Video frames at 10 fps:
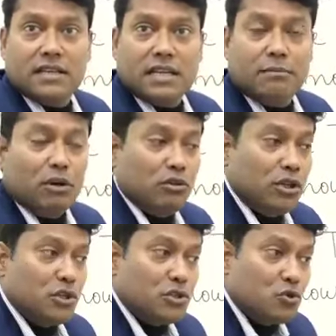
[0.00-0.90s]
about the
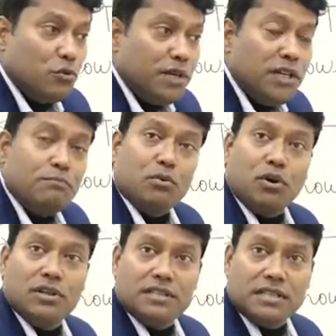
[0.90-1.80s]
so many
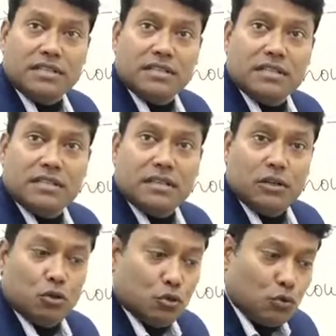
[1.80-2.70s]
policies
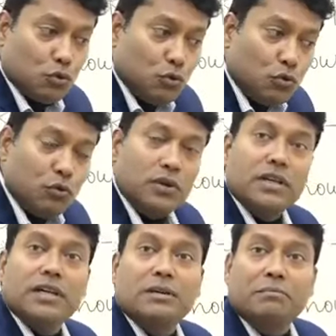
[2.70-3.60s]
through
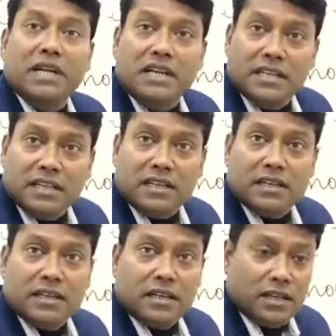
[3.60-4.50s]
media.
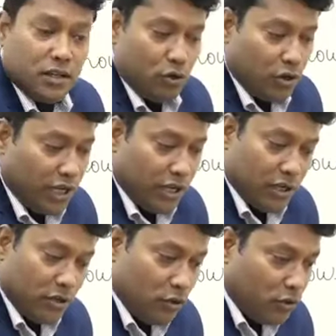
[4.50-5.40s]
Okay,
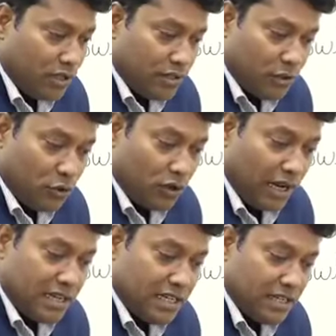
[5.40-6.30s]
your
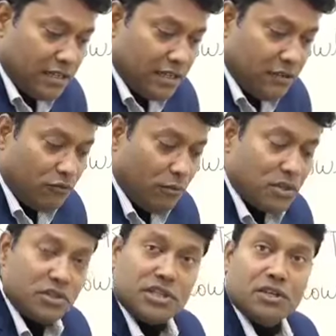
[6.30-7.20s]
IT
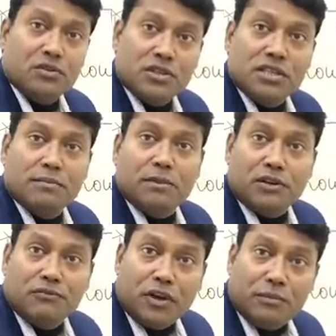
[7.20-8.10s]
information technology, the
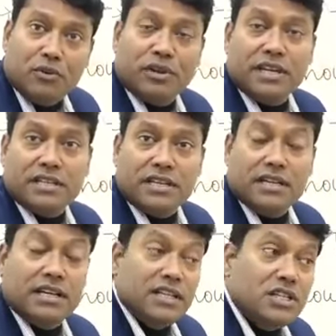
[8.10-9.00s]
platform you are getting it.
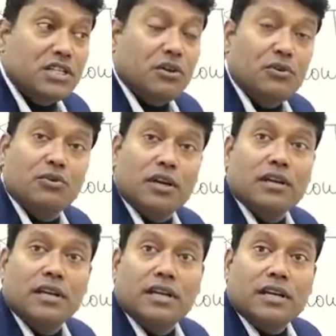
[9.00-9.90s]
At least now you are
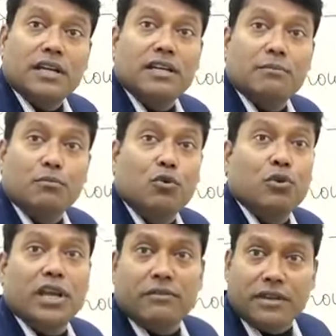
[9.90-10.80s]
getting
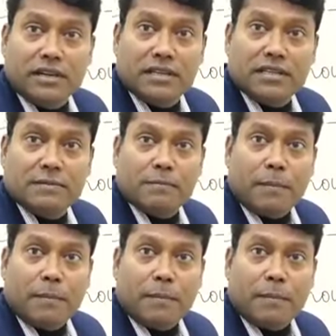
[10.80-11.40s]
more awareness.